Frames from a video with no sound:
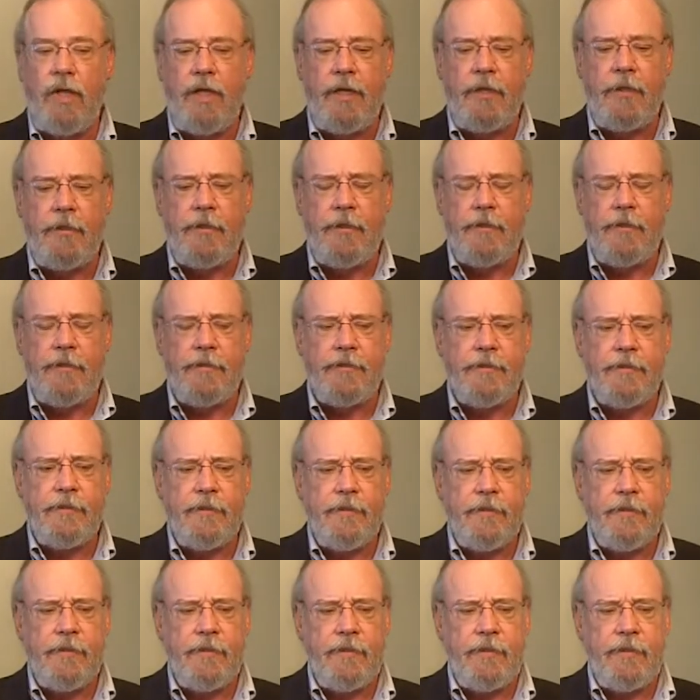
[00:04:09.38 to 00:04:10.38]
And
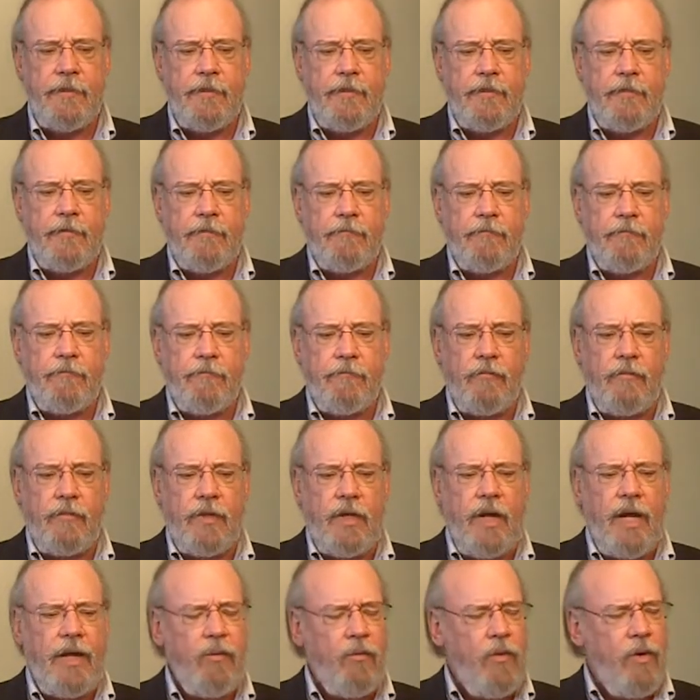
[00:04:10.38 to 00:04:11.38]

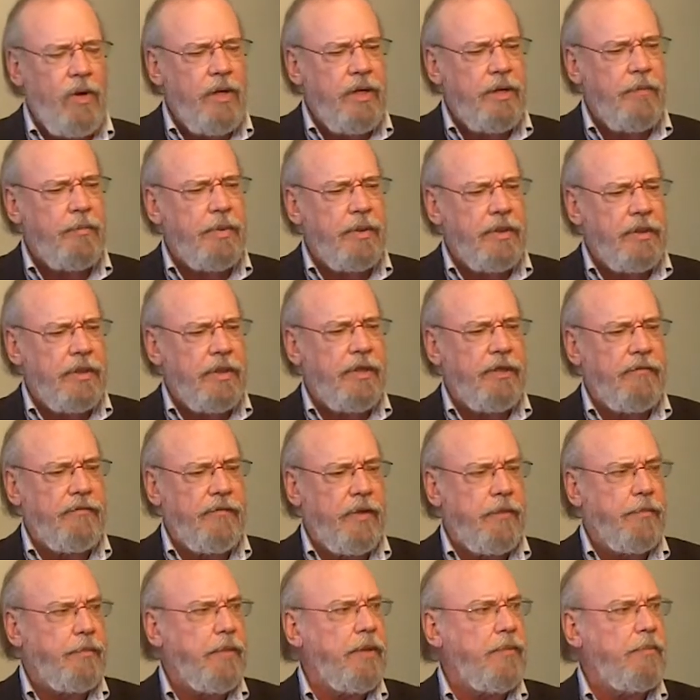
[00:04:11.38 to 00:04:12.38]
I want to believe
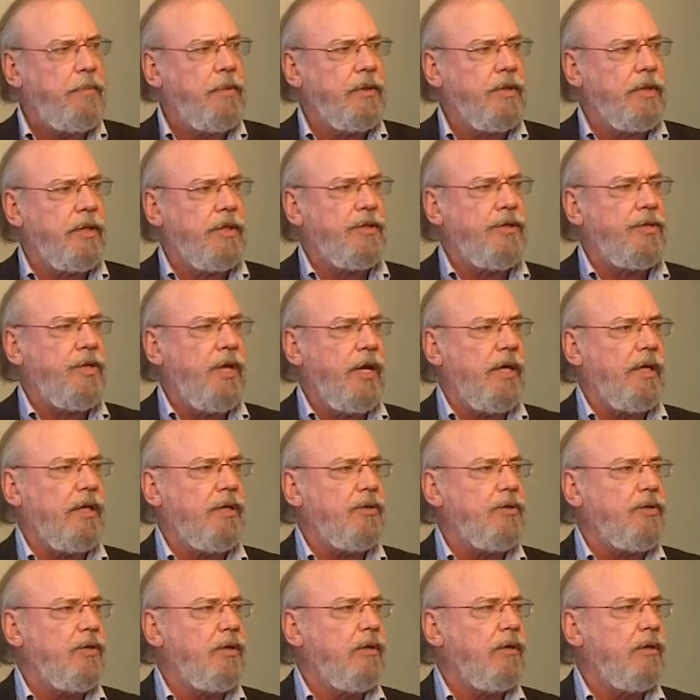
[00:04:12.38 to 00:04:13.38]
that people can
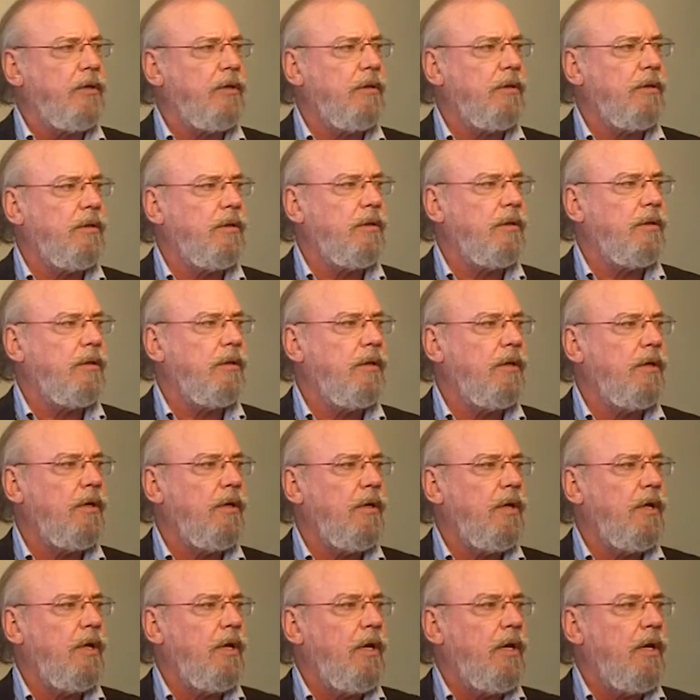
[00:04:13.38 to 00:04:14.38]
change.
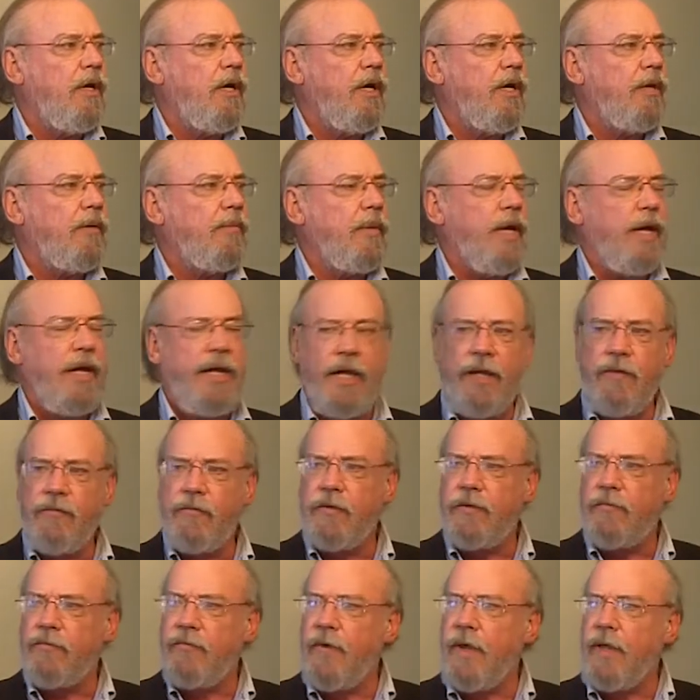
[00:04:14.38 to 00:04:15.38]
I
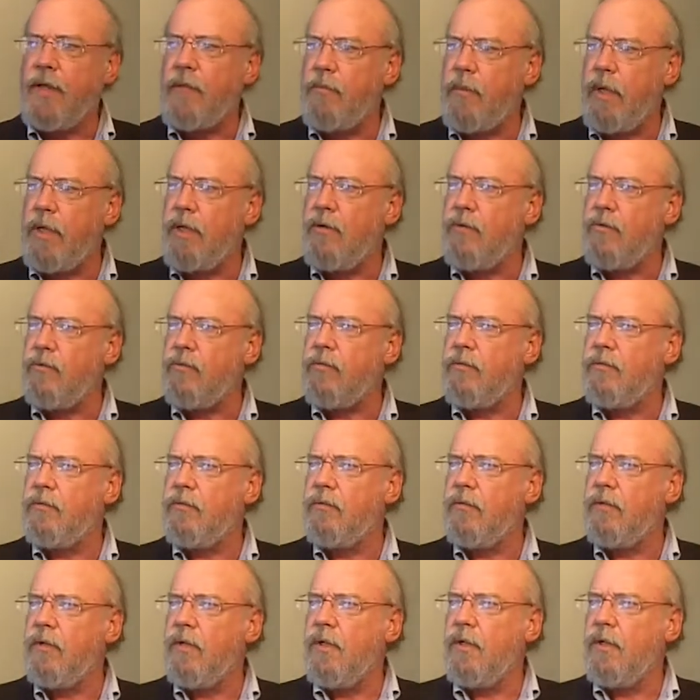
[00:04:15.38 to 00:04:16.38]
have to fight my own